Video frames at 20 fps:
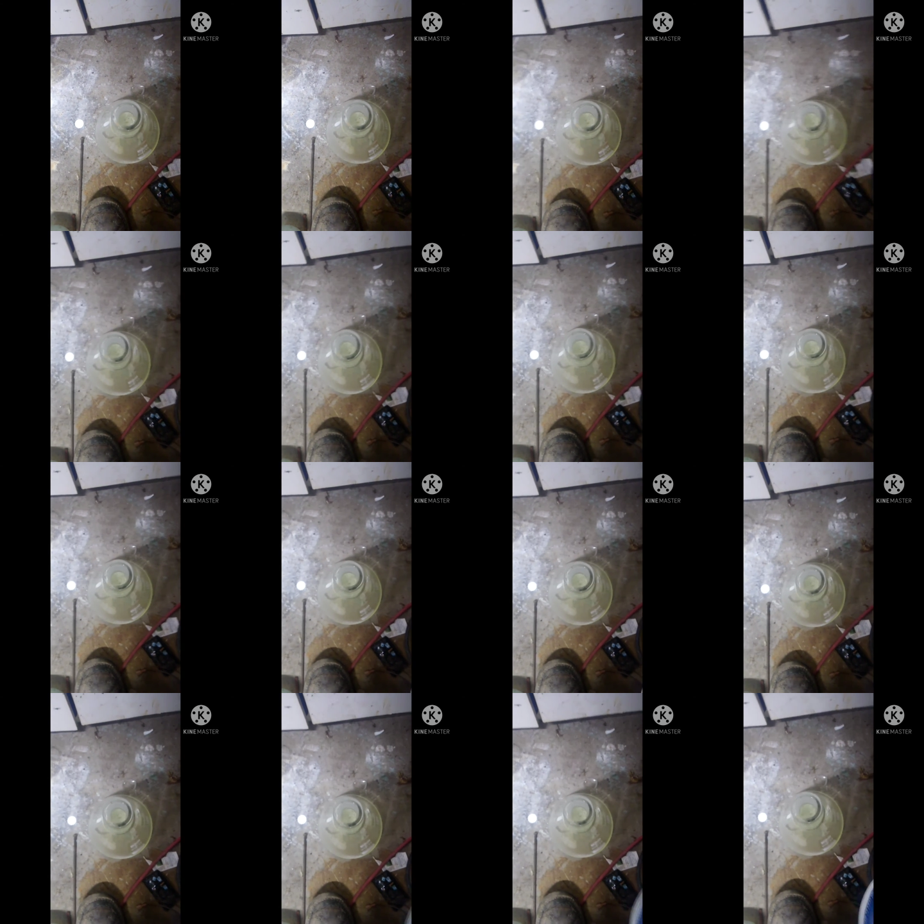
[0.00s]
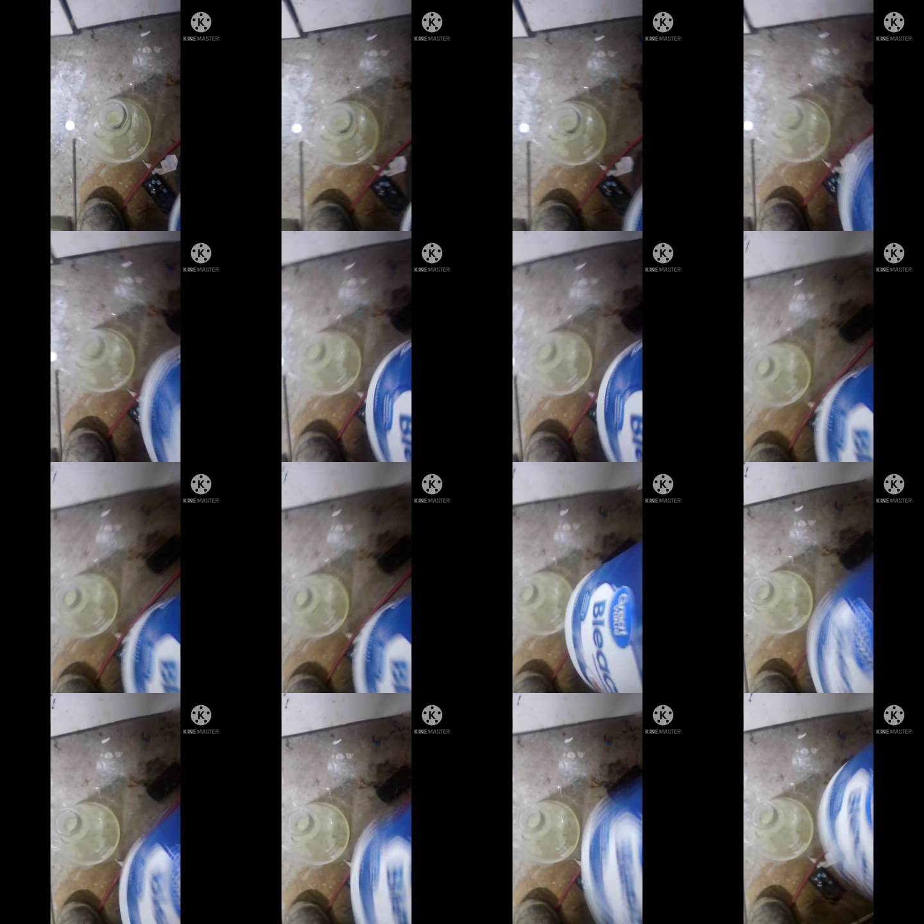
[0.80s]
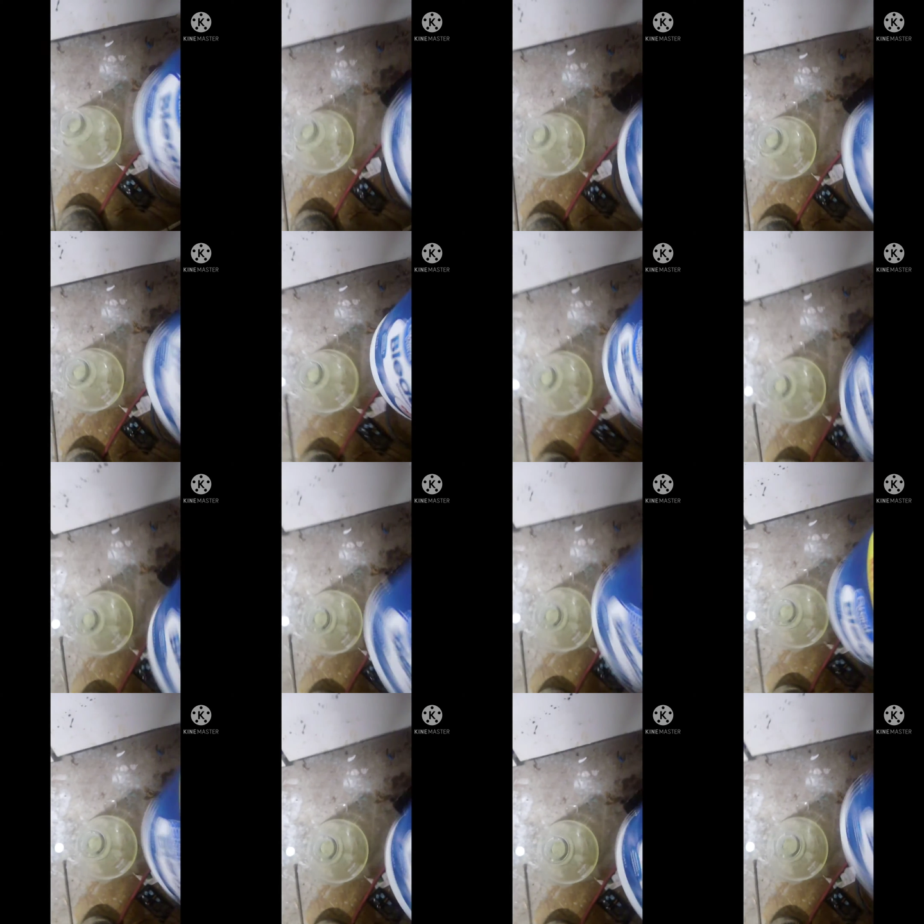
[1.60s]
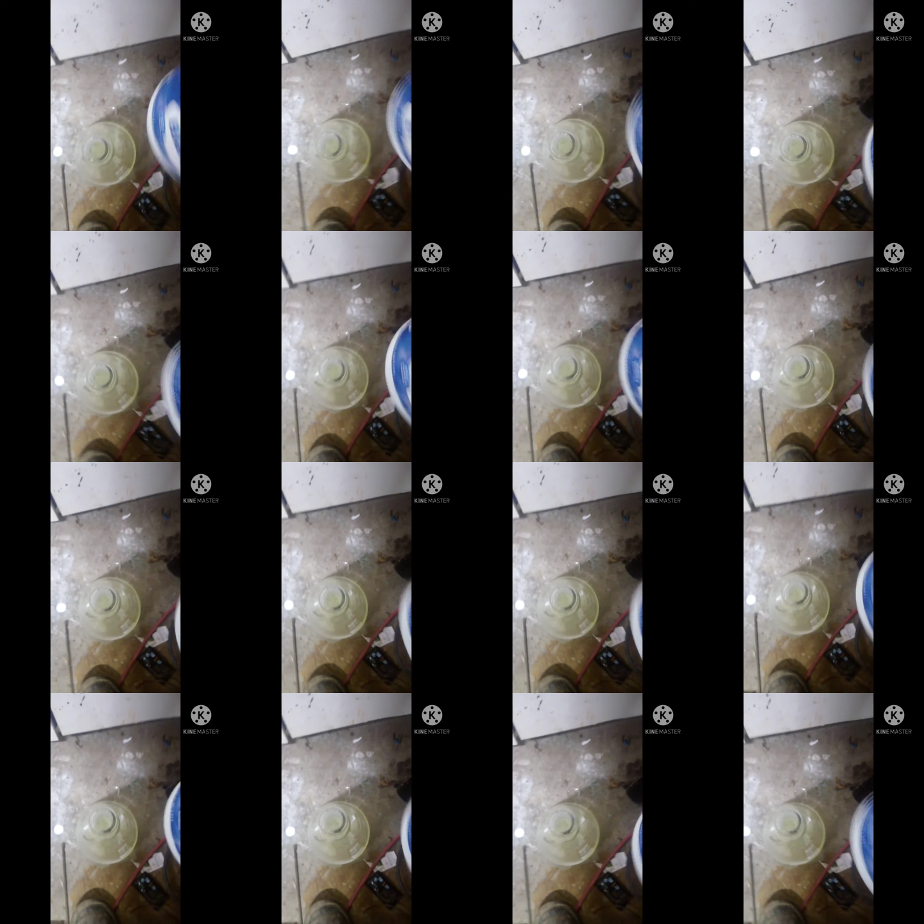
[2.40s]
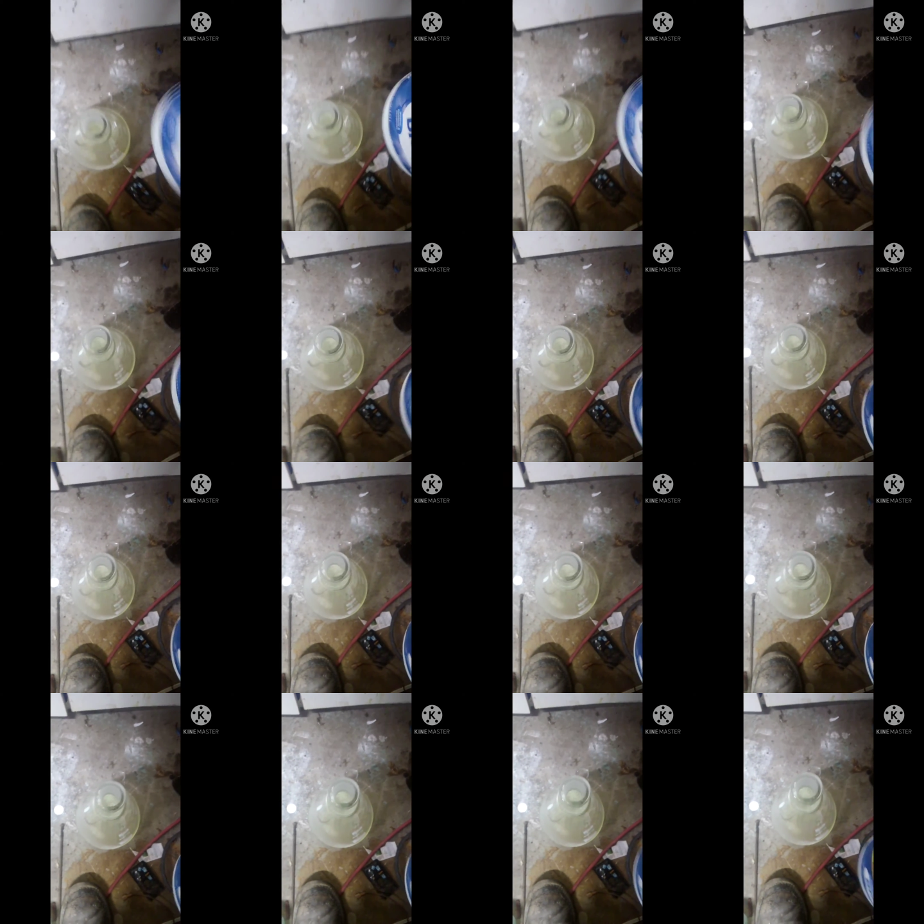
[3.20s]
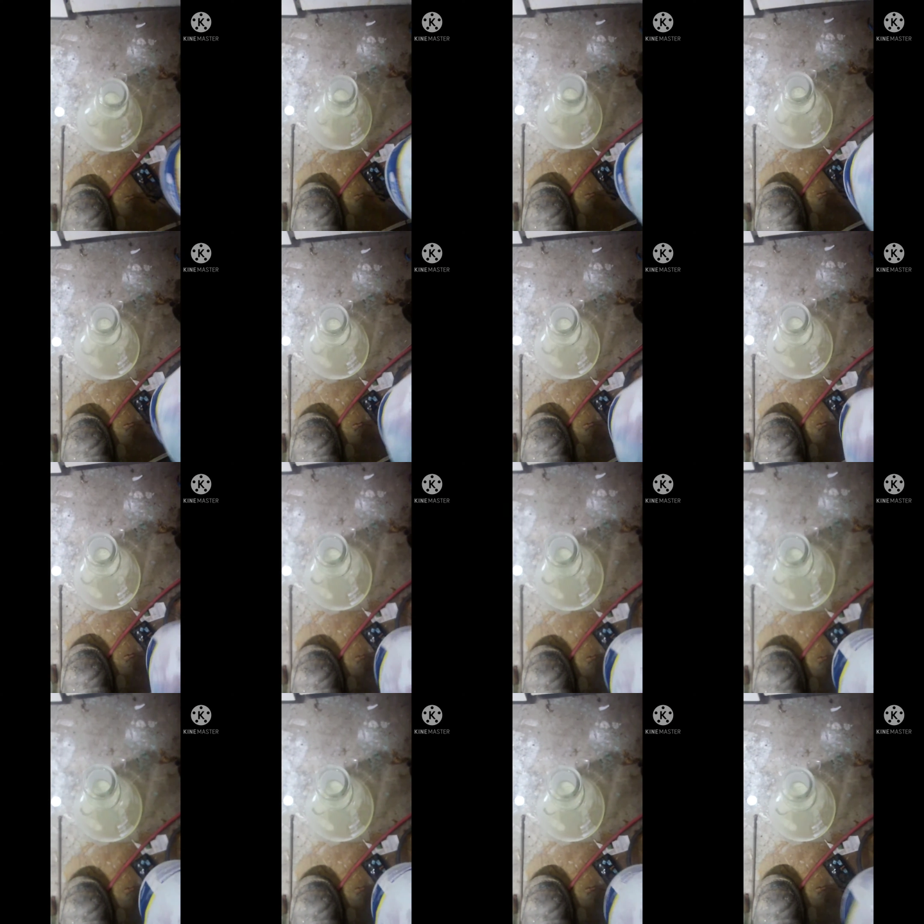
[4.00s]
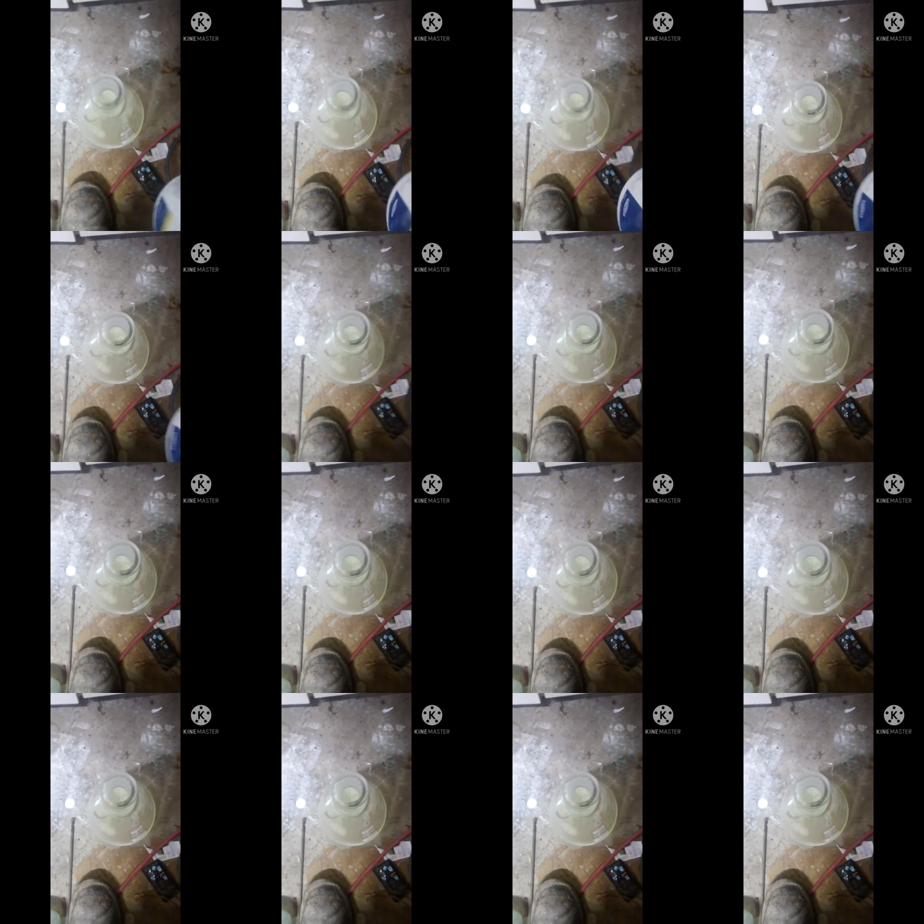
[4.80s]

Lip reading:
(no speaker visible)